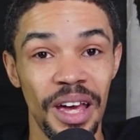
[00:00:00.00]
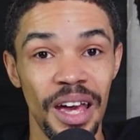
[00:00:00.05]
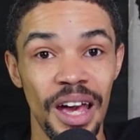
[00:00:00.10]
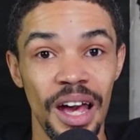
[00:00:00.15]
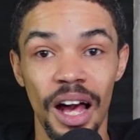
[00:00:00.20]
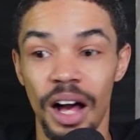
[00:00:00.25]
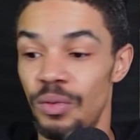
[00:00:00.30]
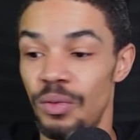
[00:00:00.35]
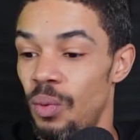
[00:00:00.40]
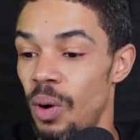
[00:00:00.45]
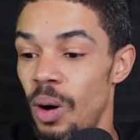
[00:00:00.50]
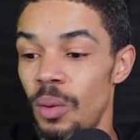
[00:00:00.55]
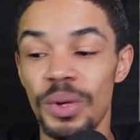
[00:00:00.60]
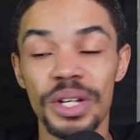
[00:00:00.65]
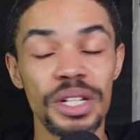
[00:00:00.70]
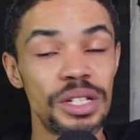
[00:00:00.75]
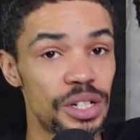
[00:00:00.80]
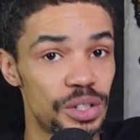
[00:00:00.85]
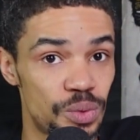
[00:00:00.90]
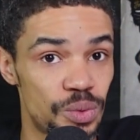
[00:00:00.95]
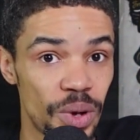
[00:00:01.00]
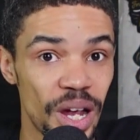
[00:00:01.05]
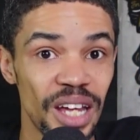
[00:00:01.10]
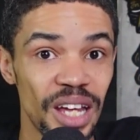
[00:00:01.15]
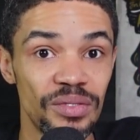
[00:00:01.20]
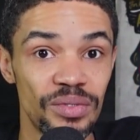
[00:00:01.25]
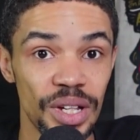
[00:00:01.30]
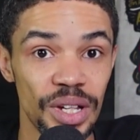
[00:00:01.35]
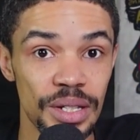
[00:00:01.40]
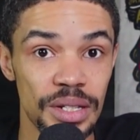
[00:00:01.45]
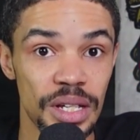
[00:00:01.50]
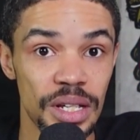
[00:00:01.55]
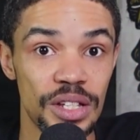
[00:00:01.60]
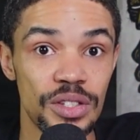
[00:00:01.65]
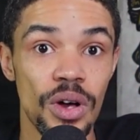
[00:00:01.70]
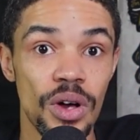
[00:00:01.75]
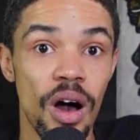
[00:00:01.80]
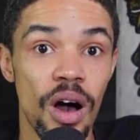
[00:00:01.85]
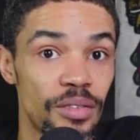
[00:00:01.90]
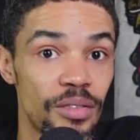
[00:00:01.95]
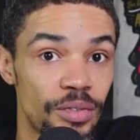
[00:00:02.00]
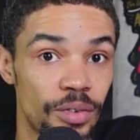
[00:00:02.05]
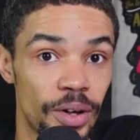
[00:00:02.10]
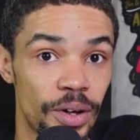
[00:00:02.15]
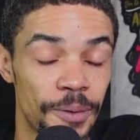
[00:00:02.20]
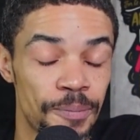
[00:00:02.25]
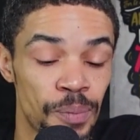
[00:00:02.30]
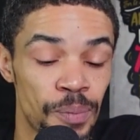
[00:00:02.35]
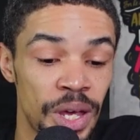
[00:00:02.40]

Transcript: of what we just read Visa is offering